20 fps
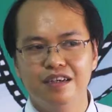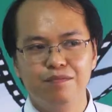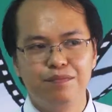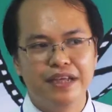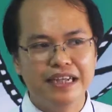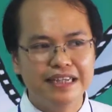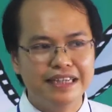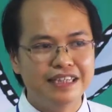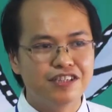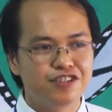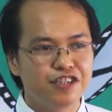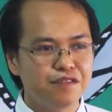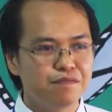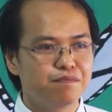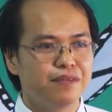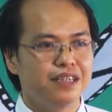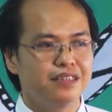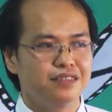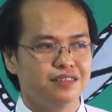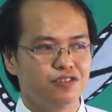yet is 6
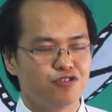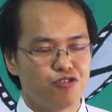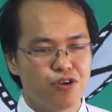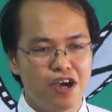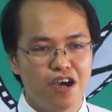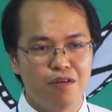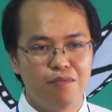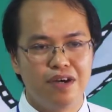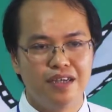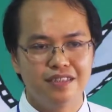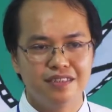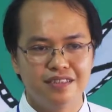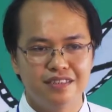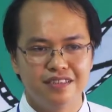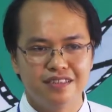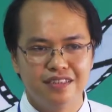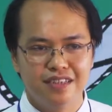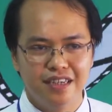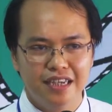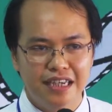months, 12 months,
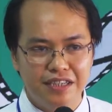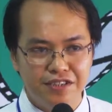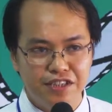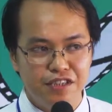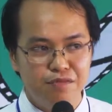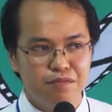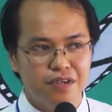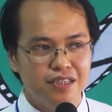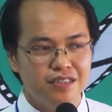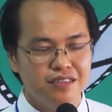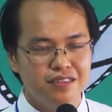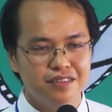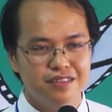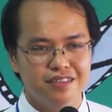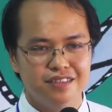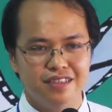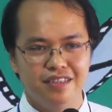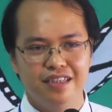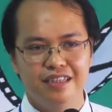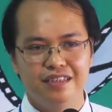18 months,
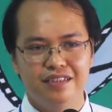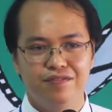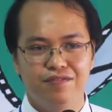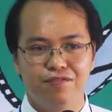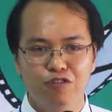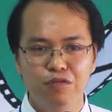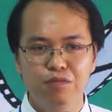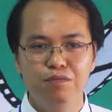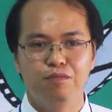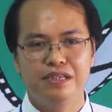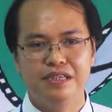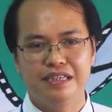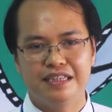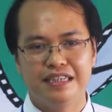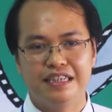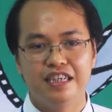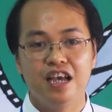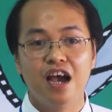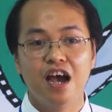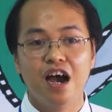and full
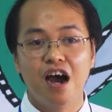PhD,